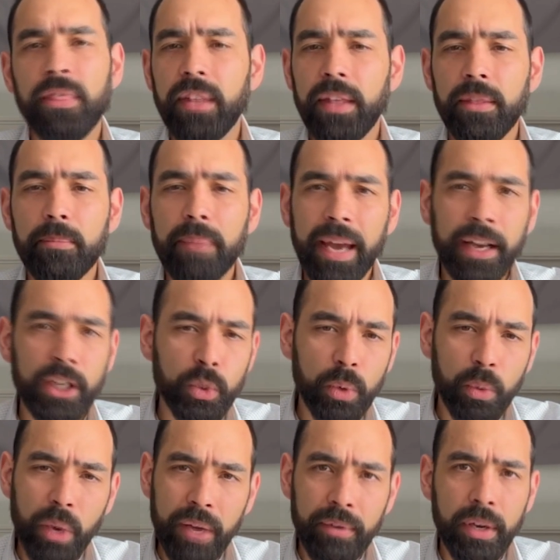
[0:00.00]
then the banks
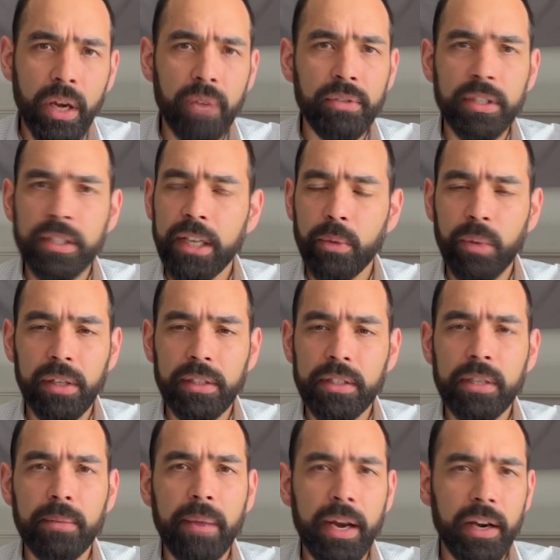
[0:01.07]
will wave it off and say, well,
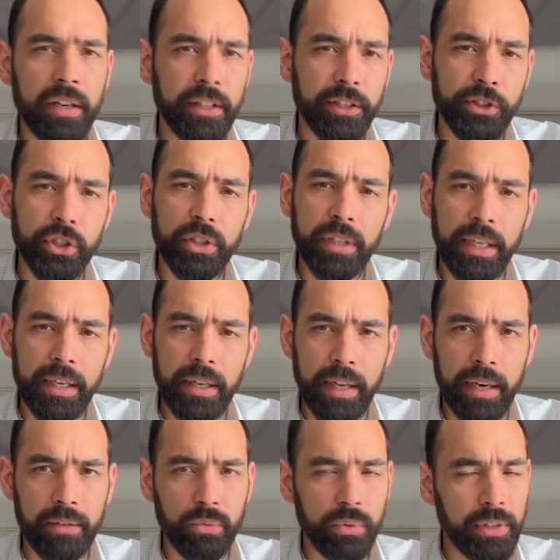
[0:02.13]
it's a minor glitch.
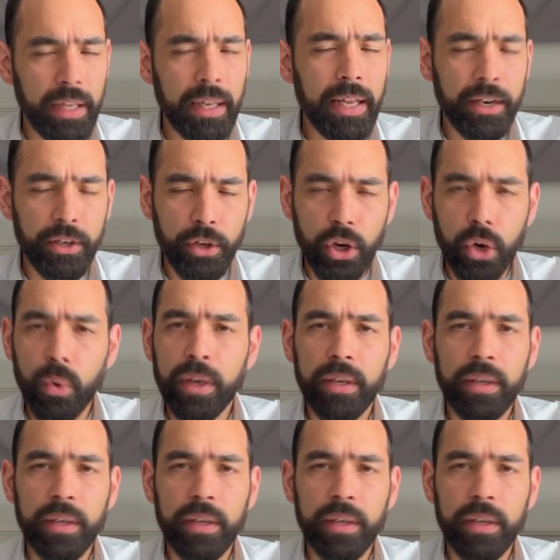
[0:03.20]
They let it go